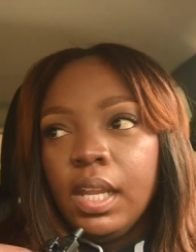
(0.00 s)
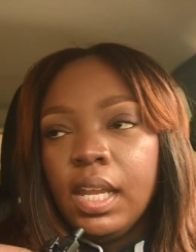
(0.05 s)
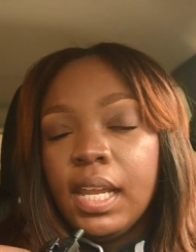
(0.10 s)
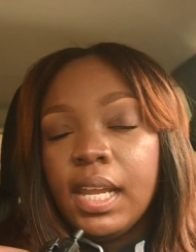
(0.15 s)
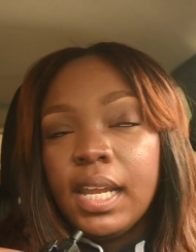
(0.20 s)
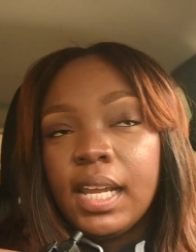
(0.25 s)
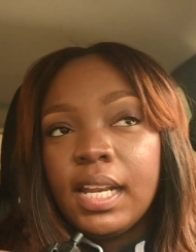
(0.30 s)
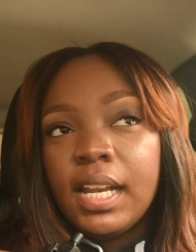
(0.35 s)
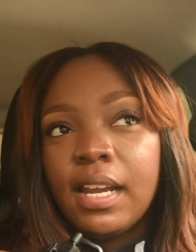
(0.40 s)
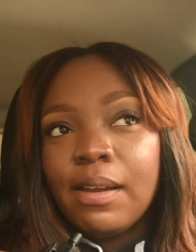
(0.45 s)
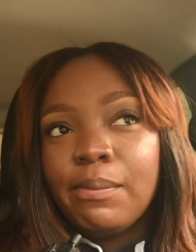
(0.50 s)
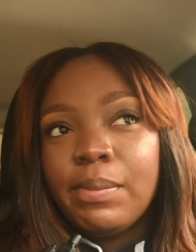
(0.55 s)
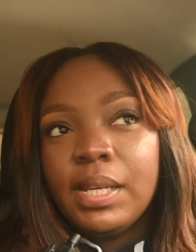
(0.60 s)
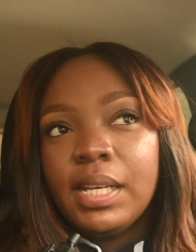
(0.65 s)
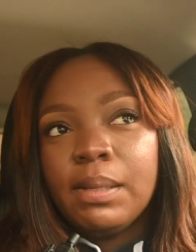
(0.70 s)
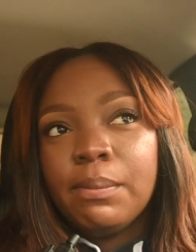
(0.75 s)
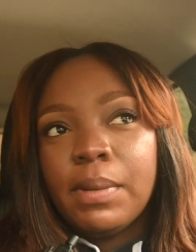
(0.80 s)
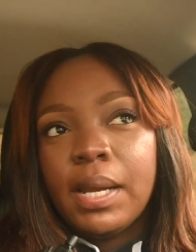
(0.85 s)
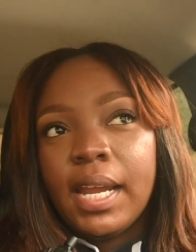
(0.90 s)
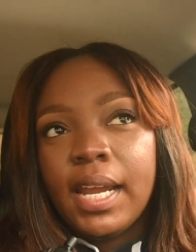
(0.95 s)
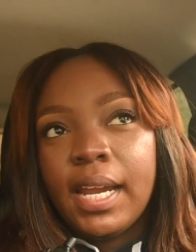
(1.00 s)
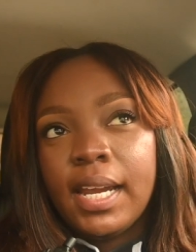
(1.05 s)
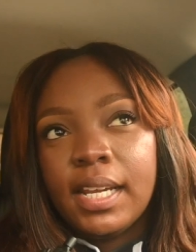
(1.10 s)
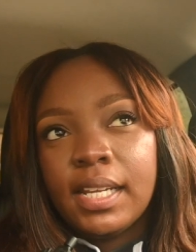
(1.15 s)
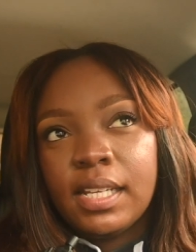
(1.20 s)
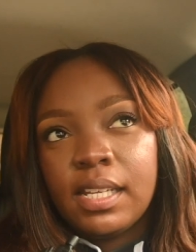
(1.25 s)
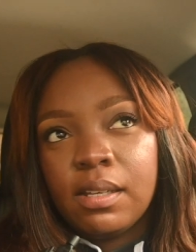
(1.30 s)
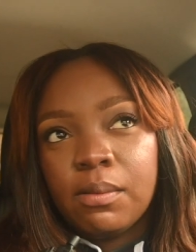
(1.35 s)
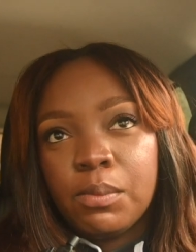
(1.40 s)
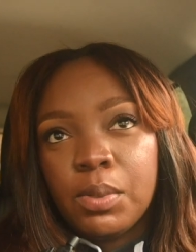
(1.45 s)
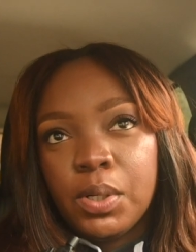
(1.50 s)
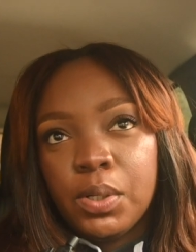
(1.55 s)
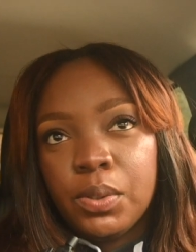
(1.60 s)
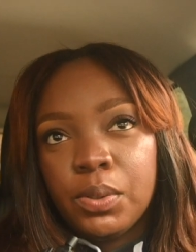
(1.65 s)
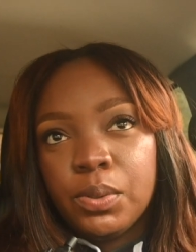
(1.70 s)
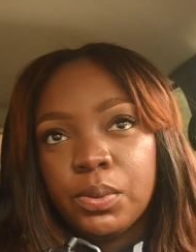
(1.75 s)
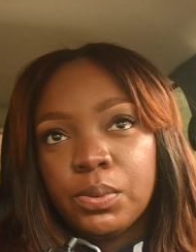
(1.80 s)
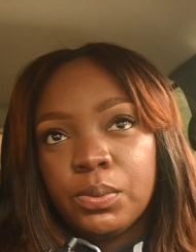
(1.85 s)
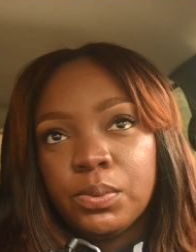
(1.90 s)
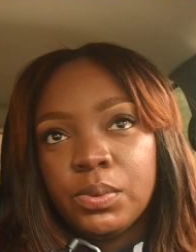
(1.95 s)
And I've been in my hiking
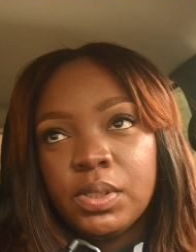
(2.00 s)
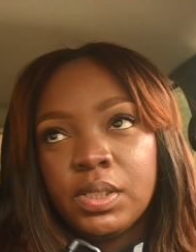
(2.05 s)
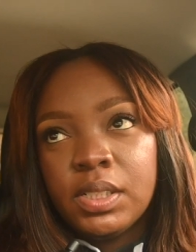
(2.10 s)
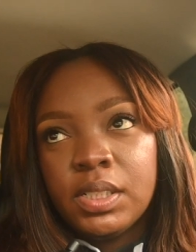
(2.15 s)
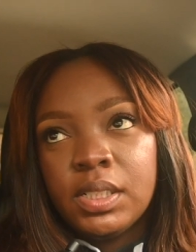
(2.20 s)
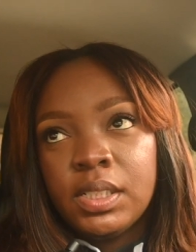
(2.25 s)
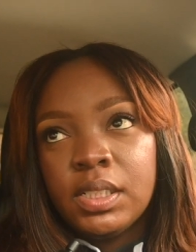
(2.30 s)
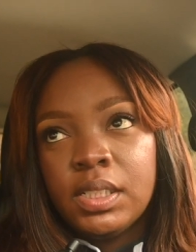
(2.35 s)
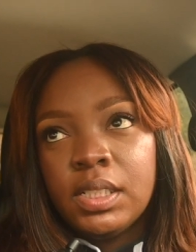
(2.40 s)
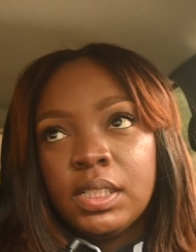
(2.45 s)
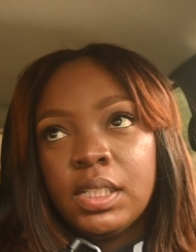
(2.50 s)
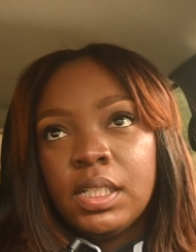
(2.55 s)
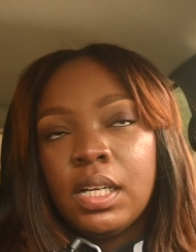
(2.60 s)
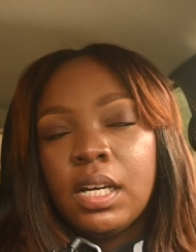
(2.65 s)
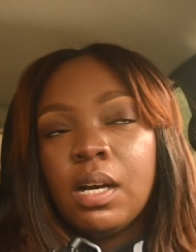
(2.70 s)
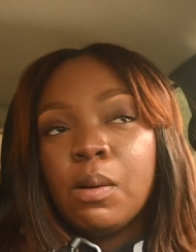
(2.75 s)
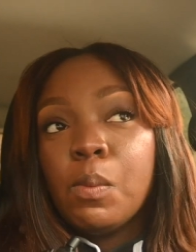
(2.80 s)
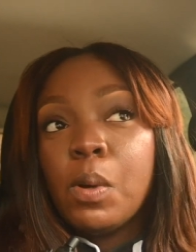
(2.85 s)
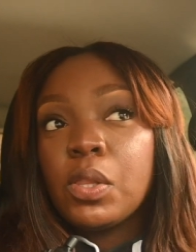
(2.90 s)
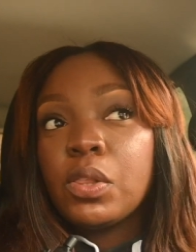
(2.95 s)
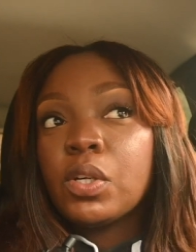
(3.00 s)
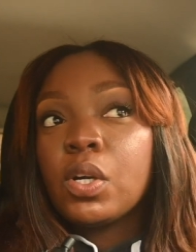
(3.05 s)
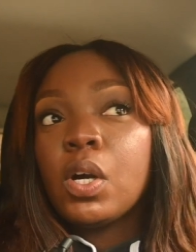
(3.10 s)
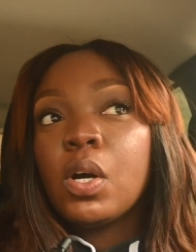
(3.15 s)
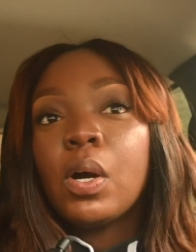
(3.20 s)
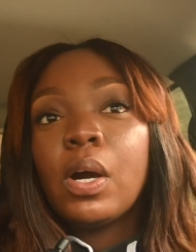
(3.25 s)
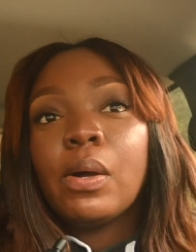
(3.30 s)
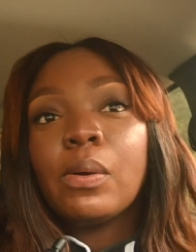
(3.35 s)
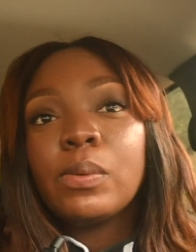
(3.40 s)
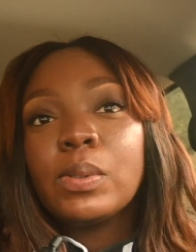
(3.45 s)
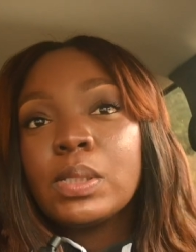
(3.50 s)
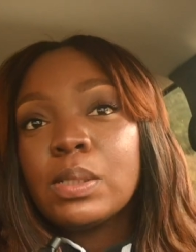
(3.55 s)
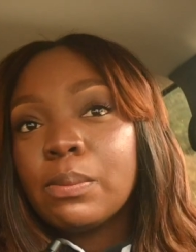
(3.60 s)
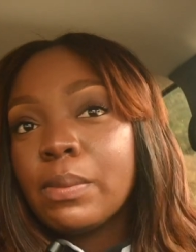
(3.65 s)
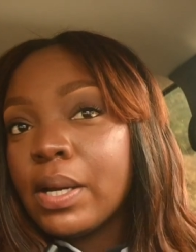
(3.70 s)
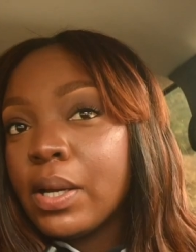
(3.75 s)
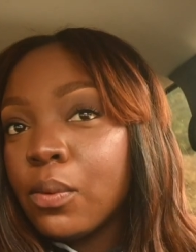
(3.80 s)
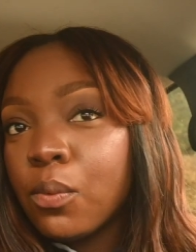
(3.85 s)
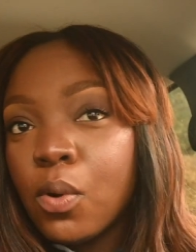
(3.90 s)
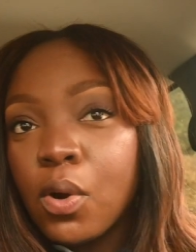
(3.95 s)
mode a month ago, I was in
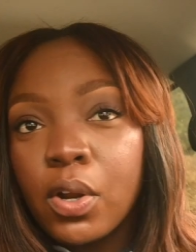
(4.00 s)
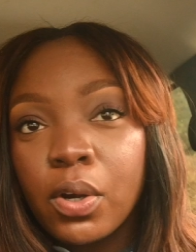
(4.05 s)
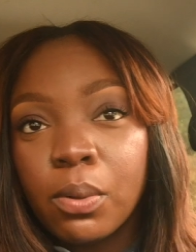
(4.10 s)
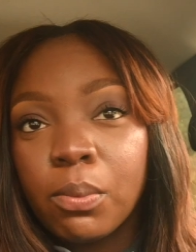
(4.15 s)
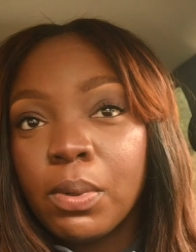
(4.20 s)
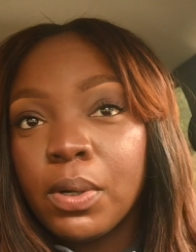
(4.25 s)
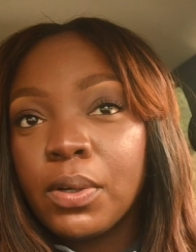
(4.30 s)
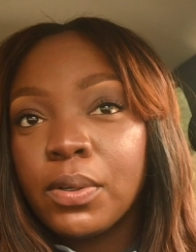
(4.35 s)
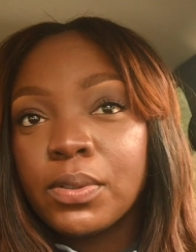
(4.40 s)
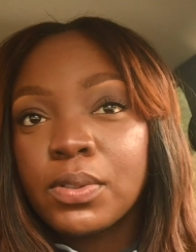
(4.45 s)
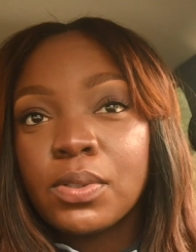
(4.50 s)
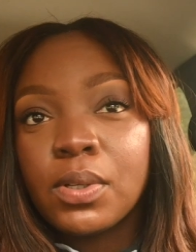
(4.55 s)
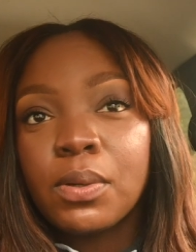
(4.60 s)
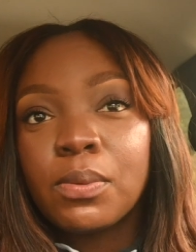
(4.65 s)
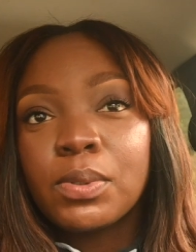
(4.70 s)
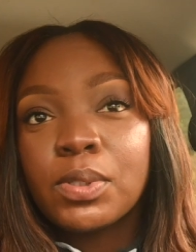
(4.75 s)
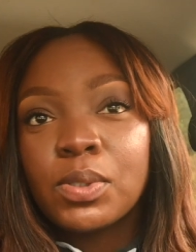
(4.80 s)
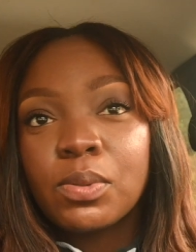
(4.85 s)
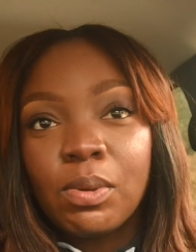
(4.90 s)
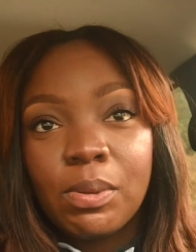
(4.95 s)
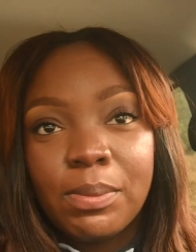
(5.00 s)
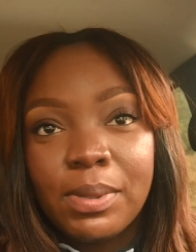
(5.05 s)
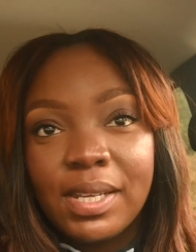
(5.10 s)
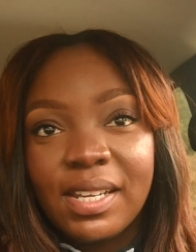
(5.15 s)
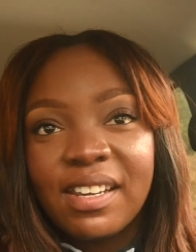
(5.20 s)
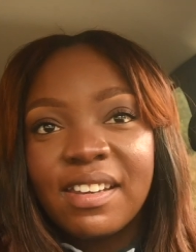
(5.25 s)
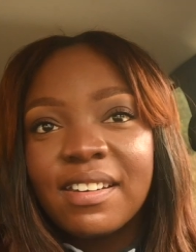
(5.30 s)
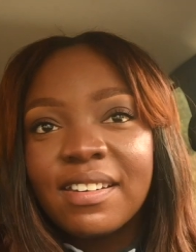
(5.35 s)
my water mode, so I was swimming.